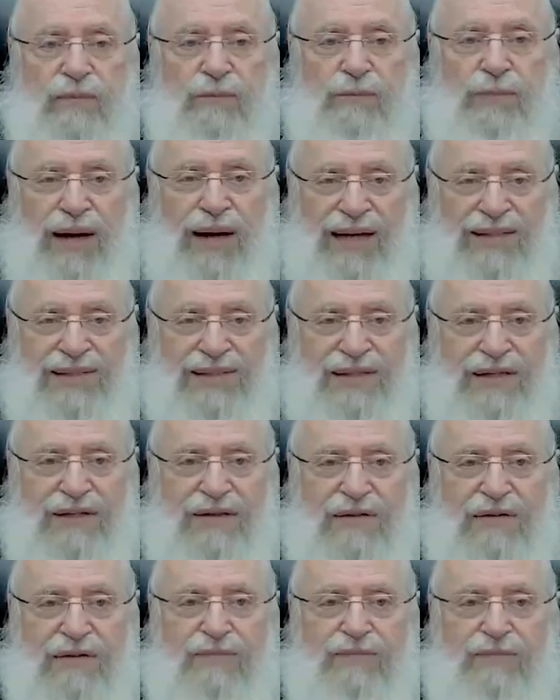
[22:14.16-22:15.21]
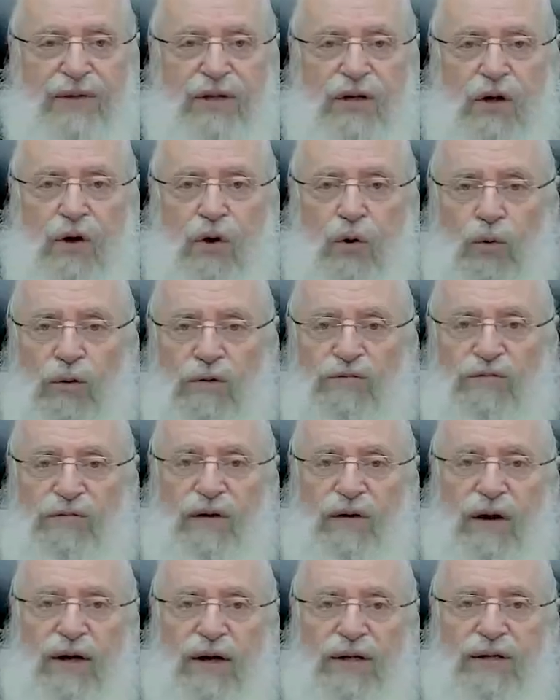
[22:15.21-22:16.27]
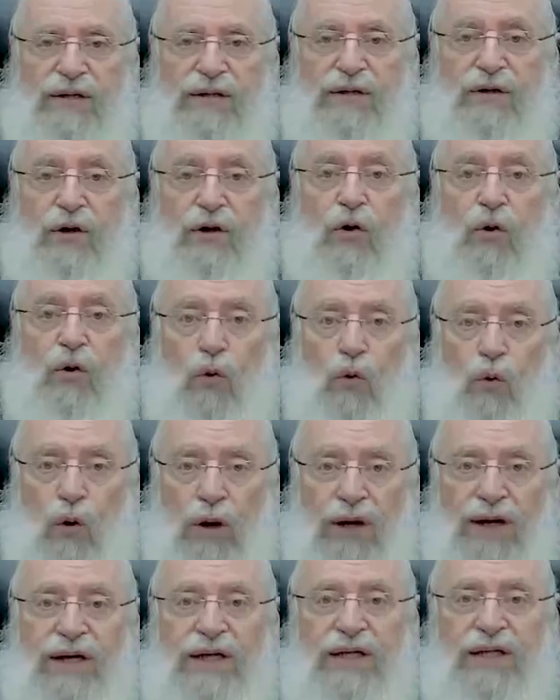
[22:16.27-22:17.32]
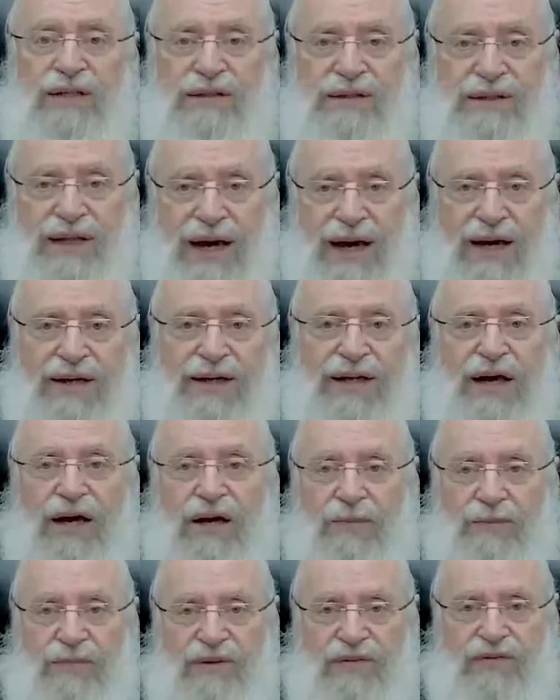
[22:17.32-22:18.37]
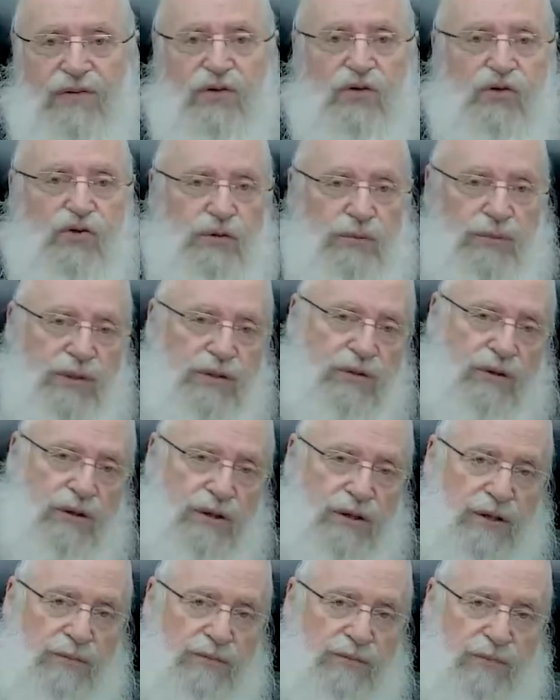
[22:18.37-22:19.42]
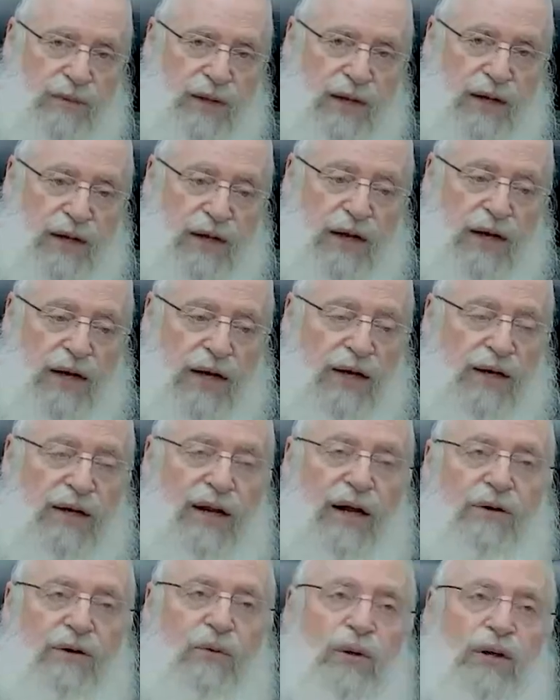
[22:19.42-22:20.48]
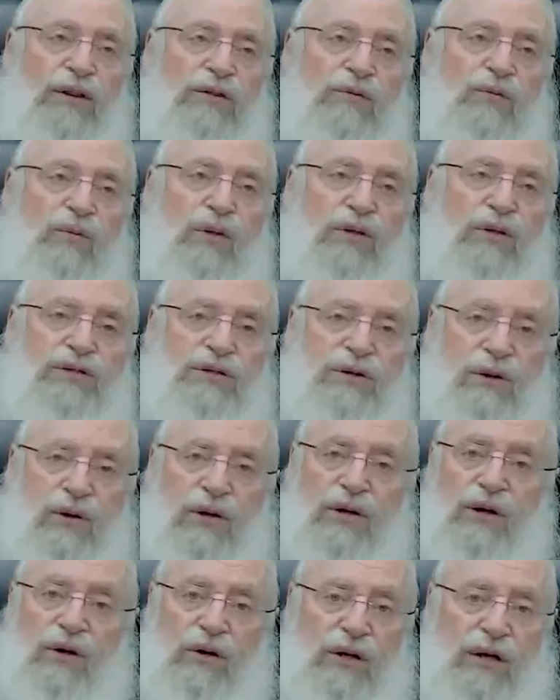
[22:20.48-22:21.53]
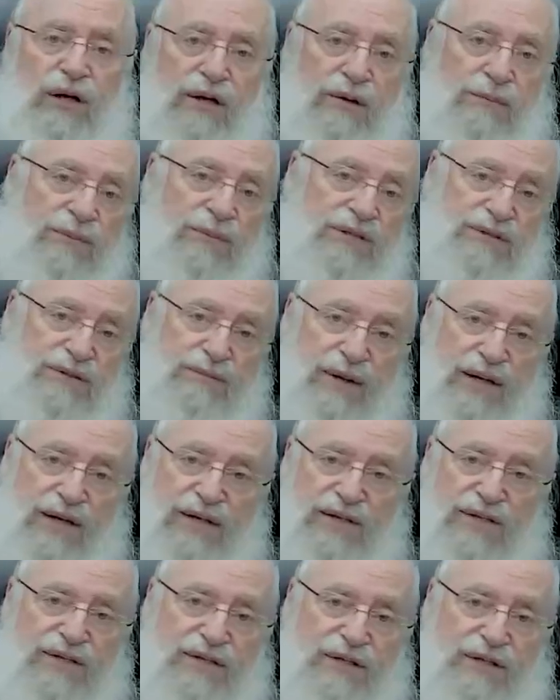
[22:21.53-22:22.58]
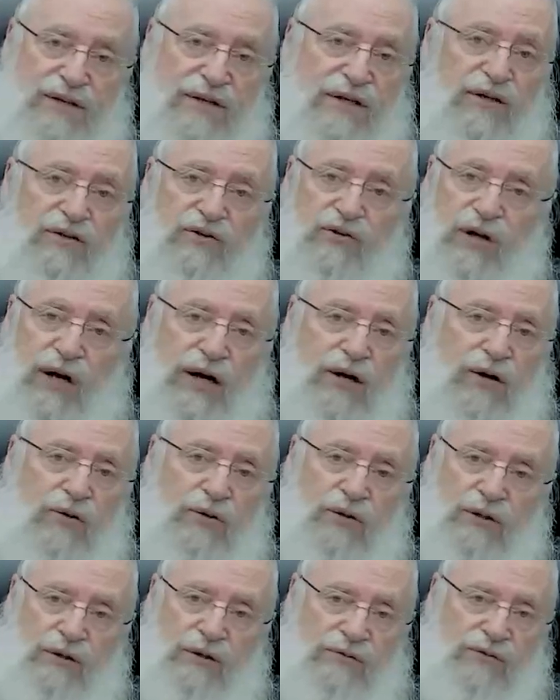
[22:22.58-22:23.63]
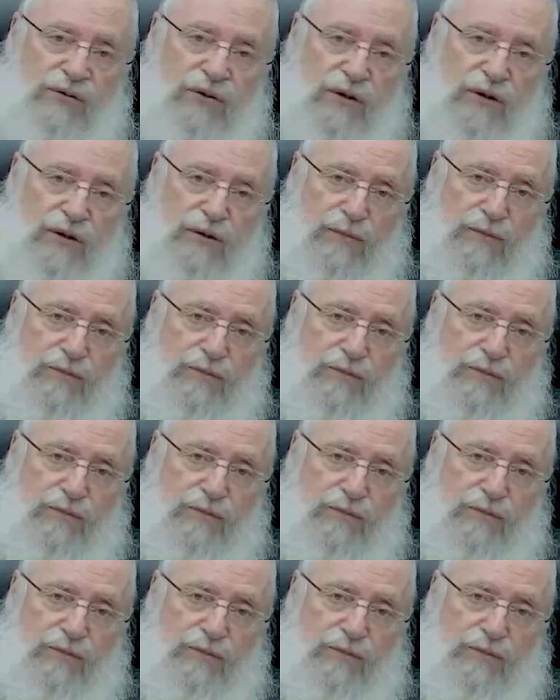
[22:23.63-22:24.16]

paskind, codified all Taryag mitzvahs shebet-Torah. Not only the ones that are noheg bizman hazeh, the entirety of Torah,